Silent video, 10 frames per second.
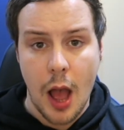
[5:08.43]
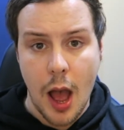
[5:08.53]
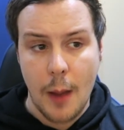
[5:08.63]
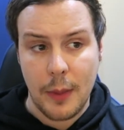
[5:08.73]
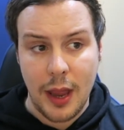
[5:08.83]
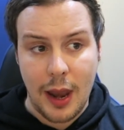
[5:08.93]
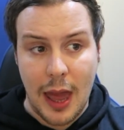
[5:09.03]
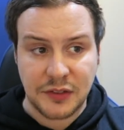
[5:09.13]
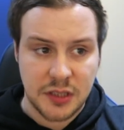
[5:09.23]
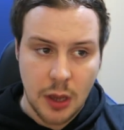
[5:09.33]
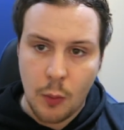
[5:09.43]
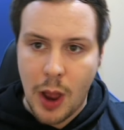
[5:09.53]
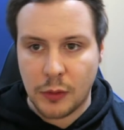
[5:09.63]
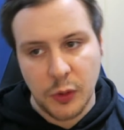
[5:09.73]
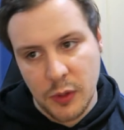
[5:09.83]
it allows us to go,
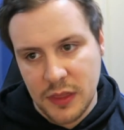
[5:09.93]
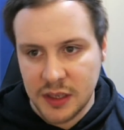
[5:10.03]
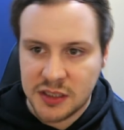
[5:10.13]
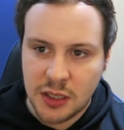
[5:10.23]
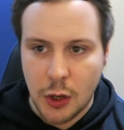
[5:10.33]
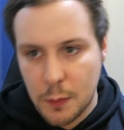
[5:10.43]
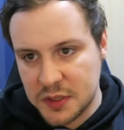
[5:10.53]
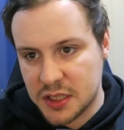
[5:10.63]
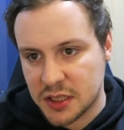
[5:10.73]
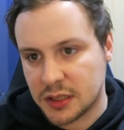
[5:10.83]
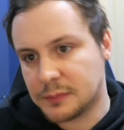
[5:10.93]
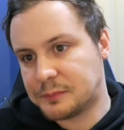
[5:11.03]
well, do we think this is a good position?